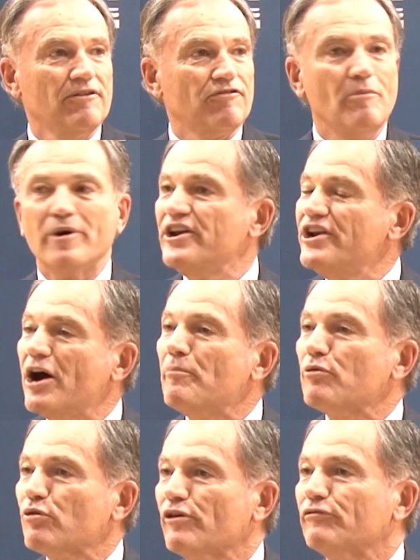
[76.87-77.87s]
from a
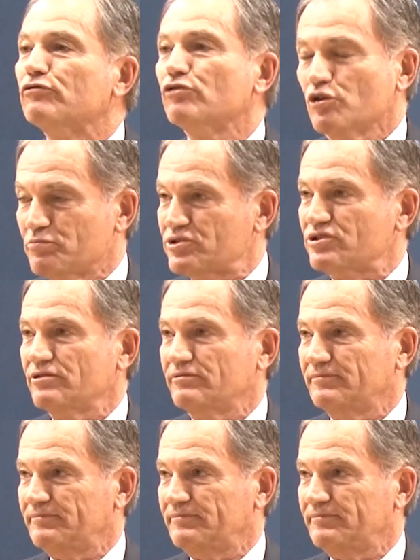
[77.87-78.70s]
number of groups.